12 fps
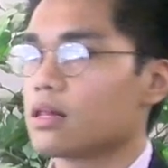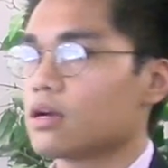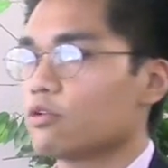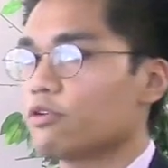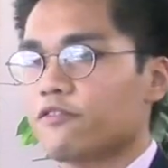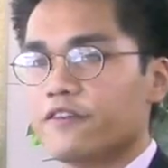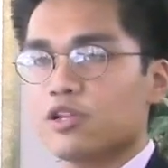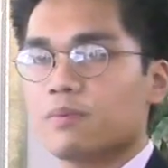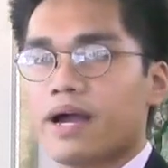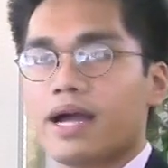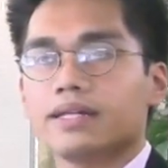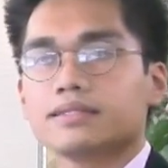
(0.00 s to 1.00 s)
we feel
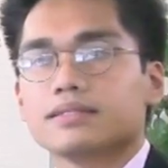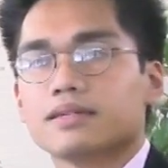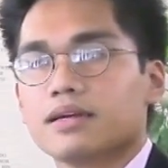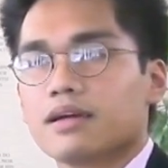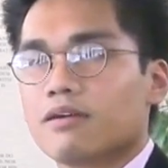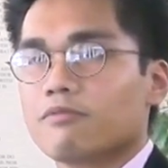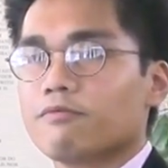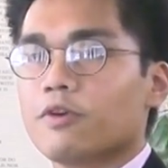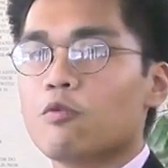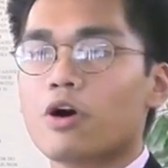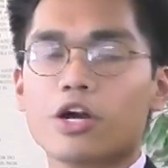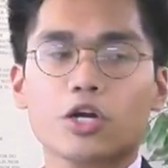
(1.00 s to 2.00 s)
bad. We
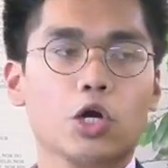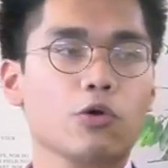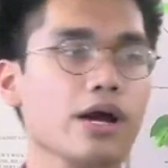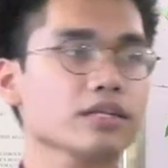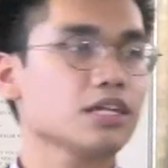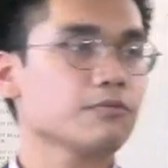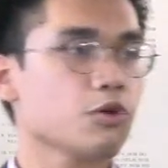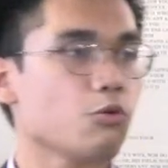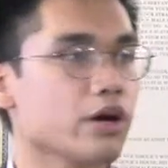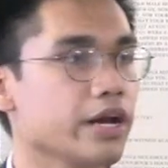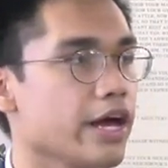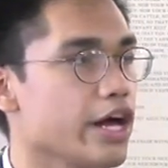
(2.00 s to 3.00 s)
want to correct them. We
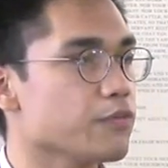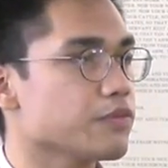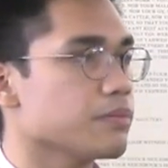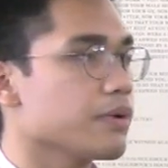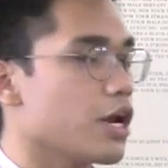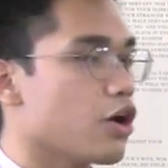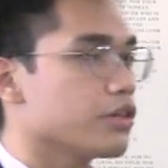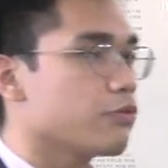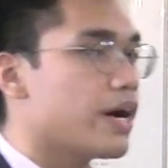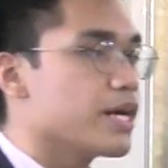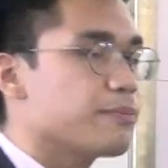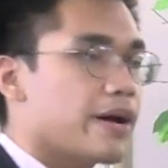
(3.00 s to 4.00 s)
want to help them get on the
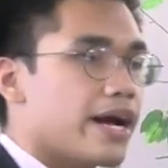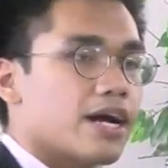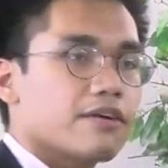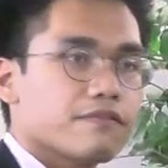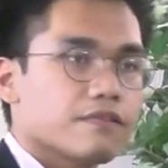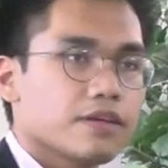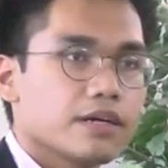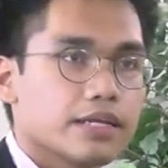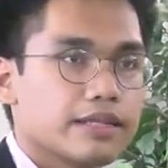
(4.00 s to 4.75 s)
right path.